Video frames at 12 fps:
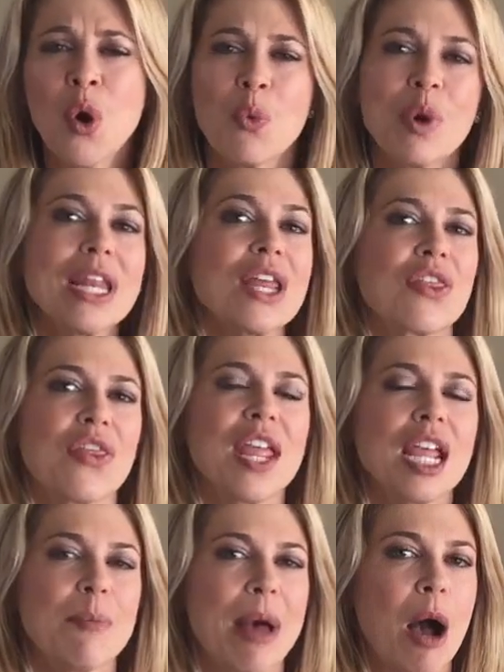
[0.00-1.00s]
Really
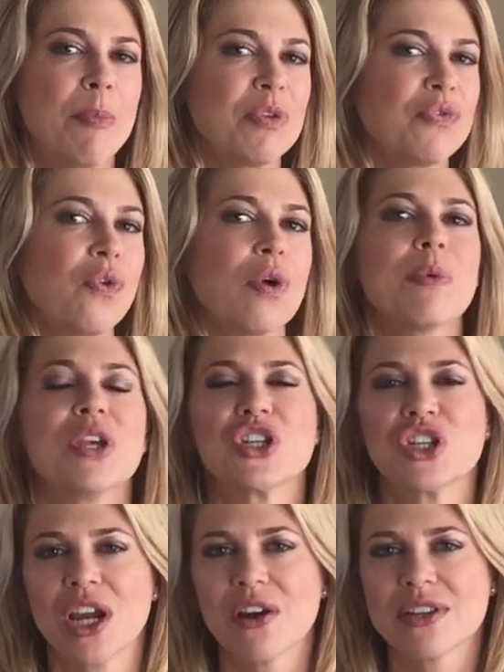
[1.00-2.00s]
think about before we
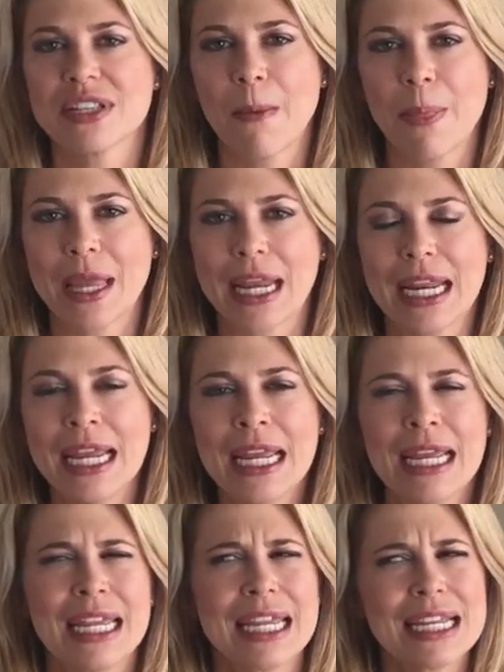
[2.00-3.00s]
share something,
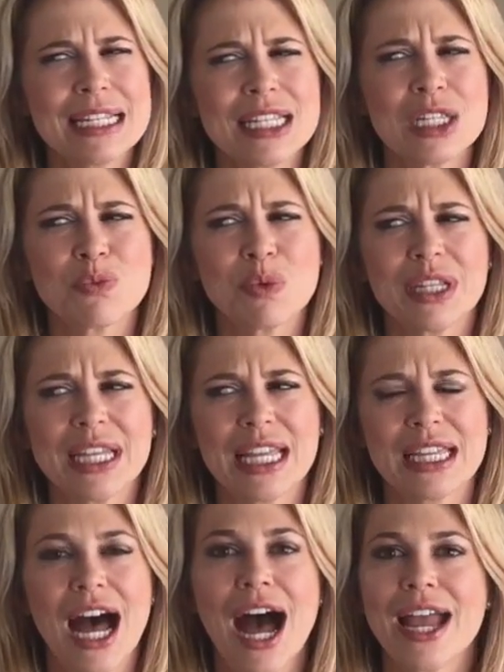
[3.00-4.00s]
is this really
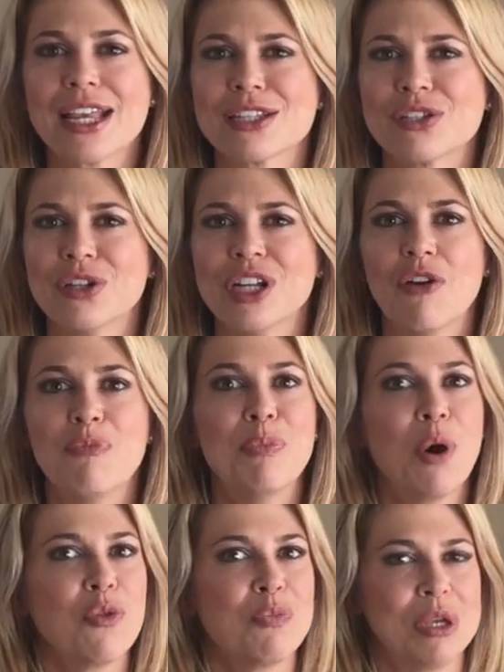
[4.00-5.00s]
in the highest good of
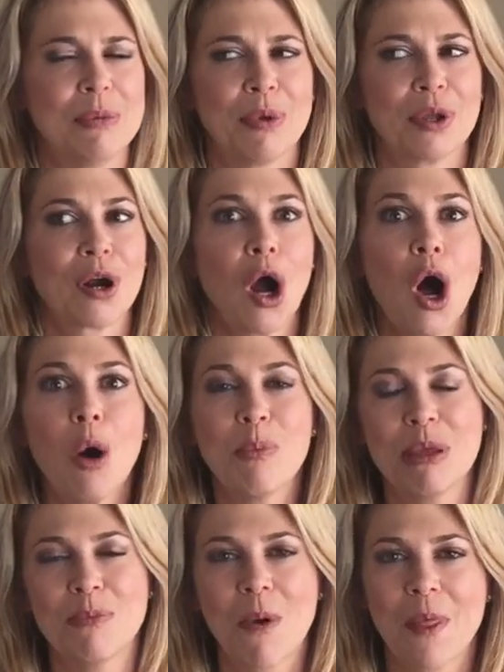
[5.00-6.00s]
both people or all
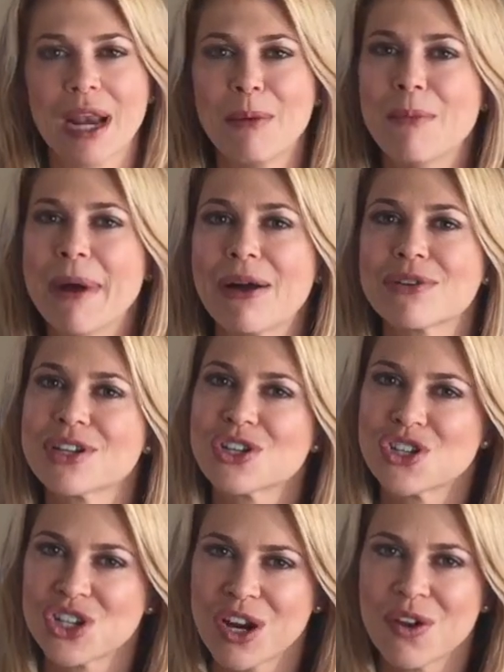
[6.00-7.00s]
people that I'm about to
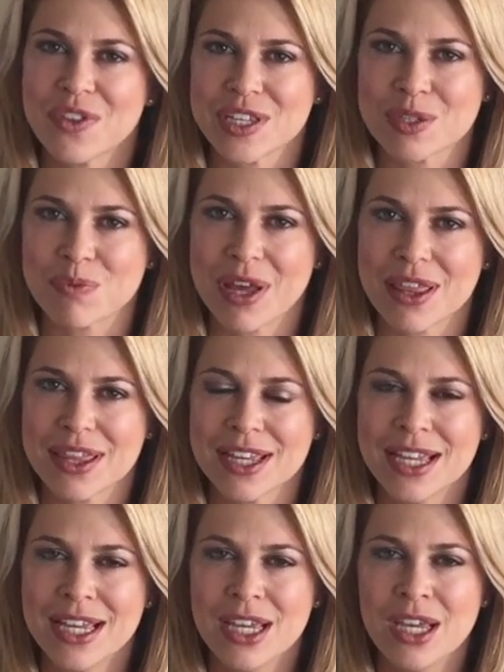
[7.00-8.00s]
share this with?
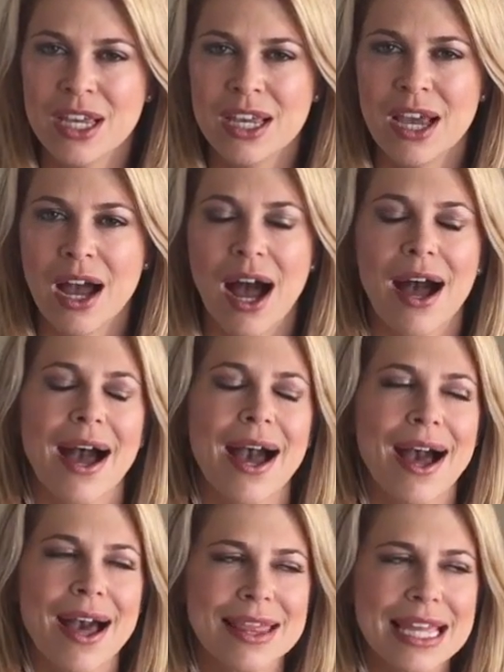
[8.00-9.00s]

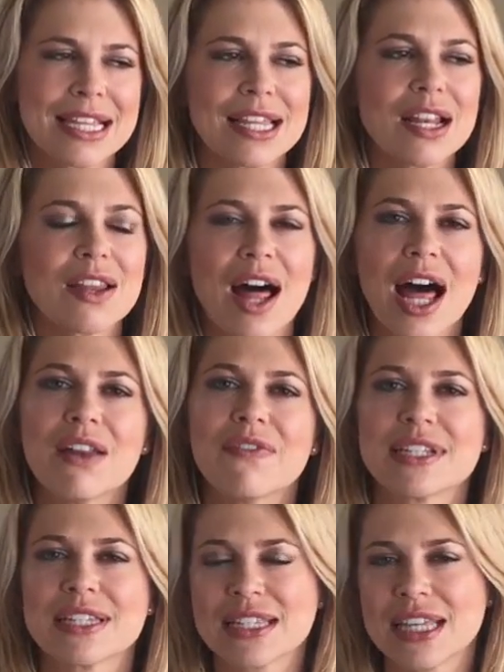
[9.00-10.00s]
I think that a lot of
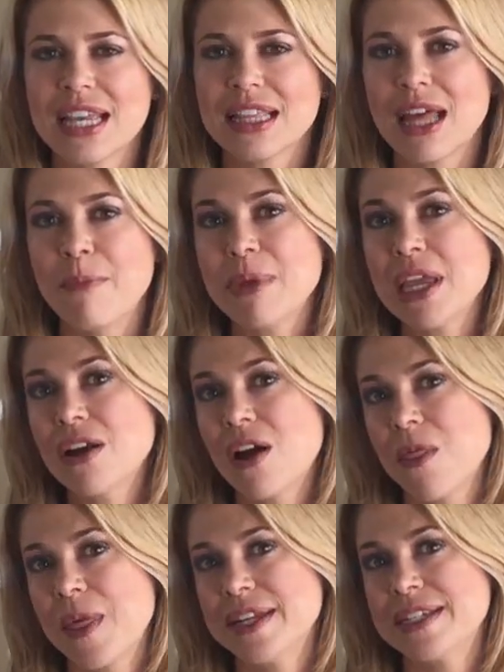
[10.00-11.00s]
us think that being
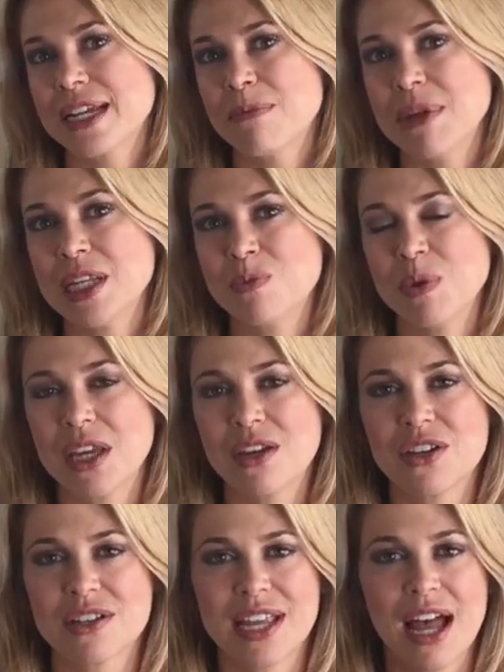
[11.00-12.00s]
authentic means we can
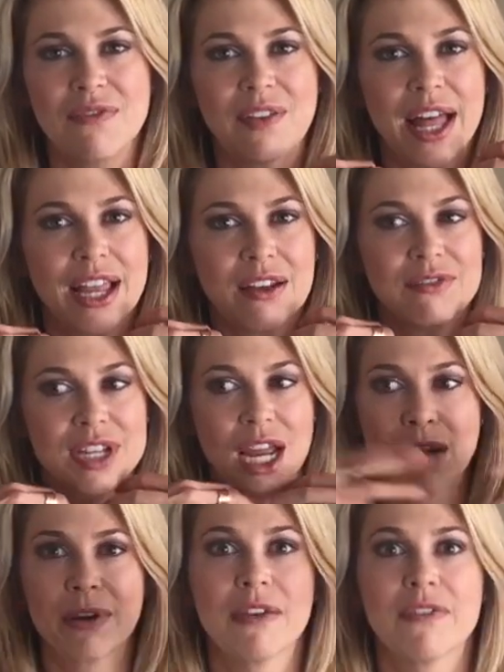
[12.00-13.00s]
just have like
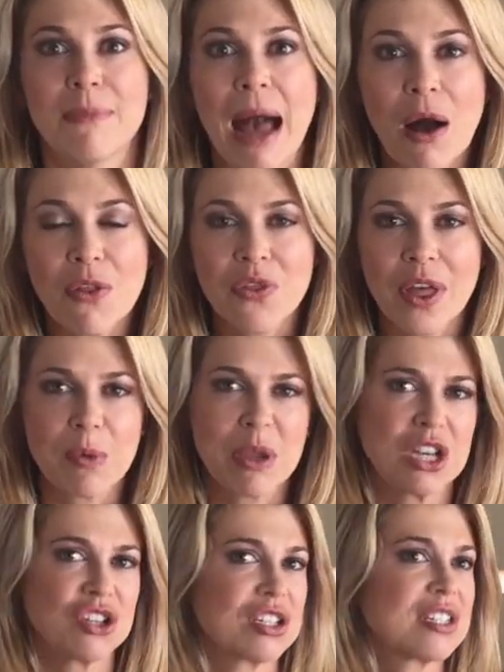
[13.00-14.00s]
diarrhea of the mouth. Like we
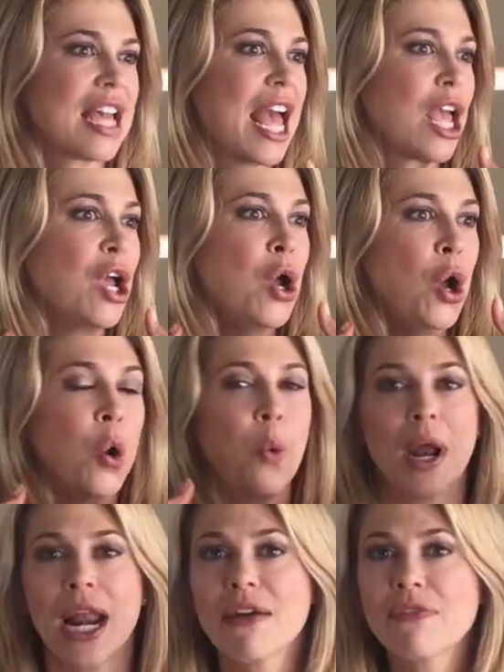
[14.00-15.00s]
can just say
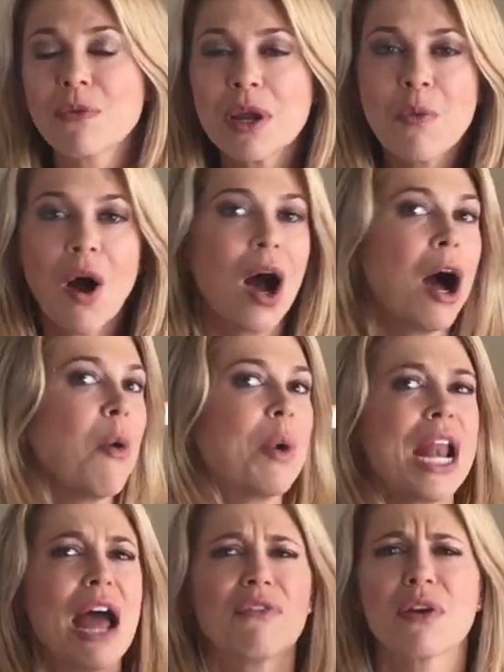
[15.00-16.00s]
whatever we want,
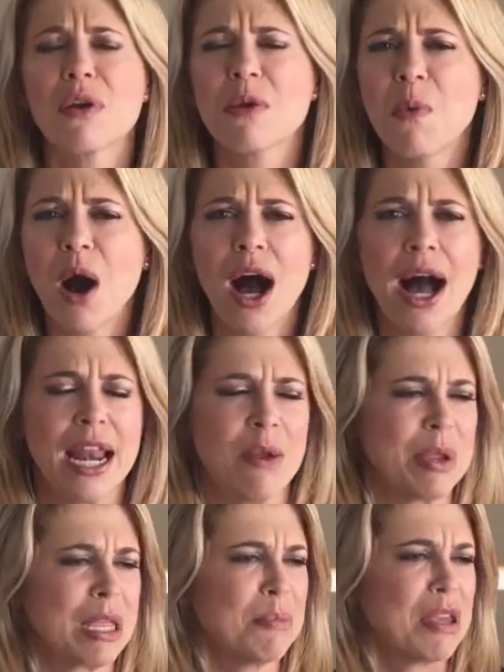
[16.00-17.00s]
whenever we want, and
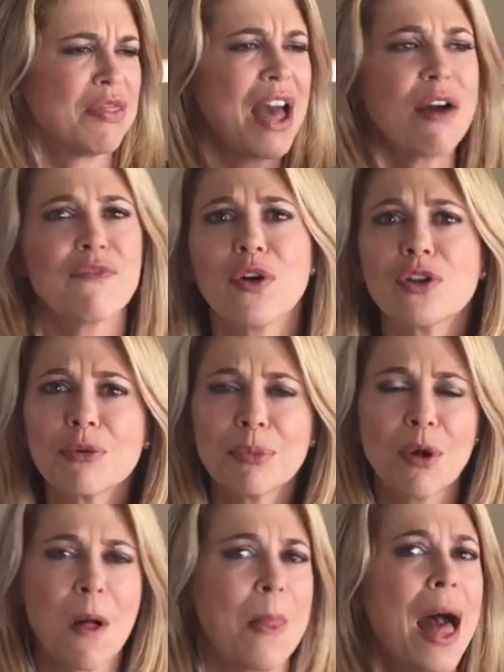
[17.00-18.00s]
we can be that
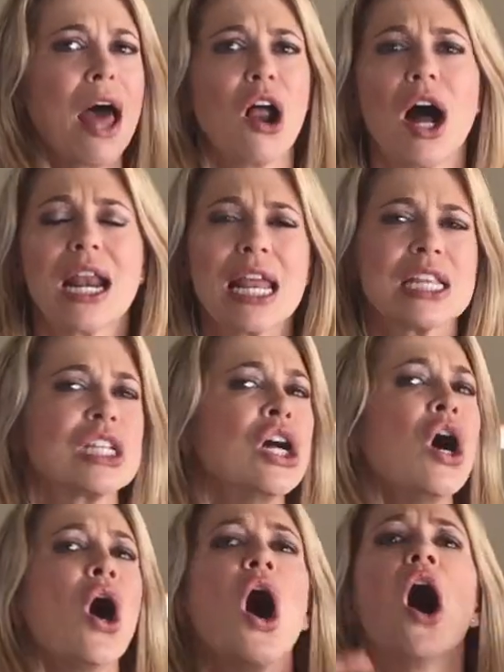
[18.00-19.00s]
vulnerable and that honest
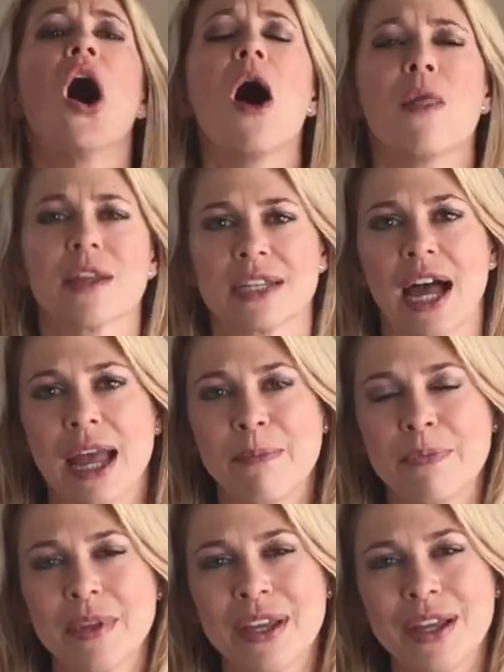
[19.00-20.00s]
all the time.
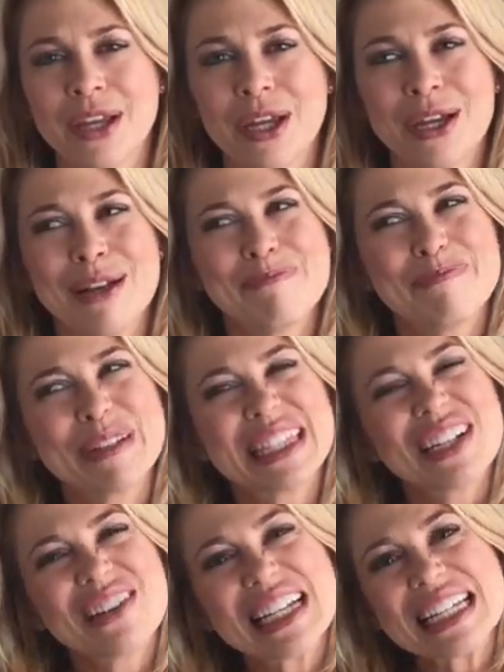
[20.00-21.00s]
But
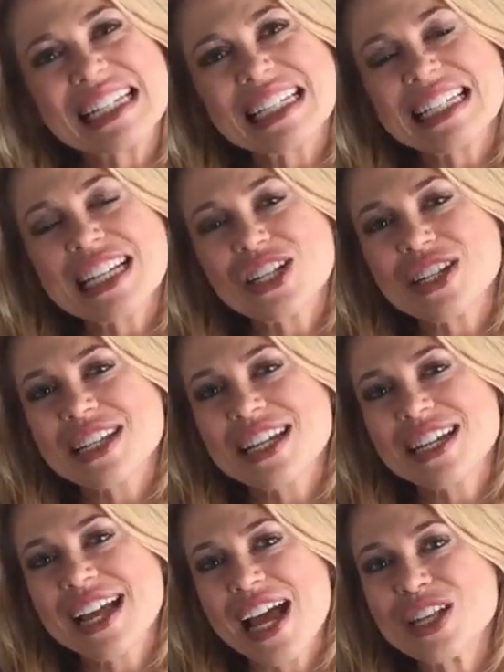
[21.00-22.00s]
there is such
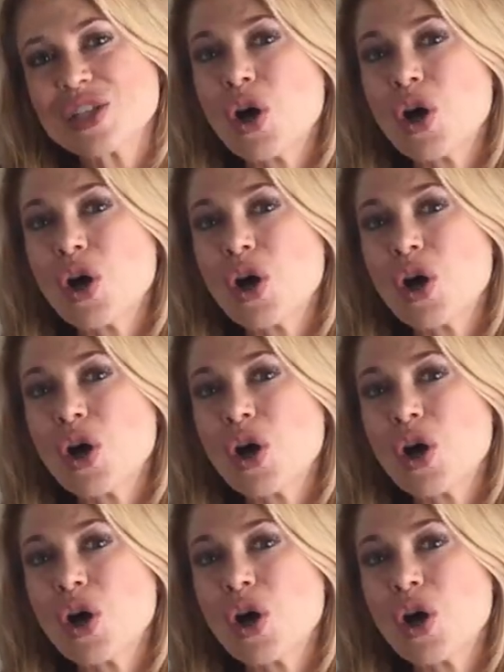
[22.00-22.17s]
thing as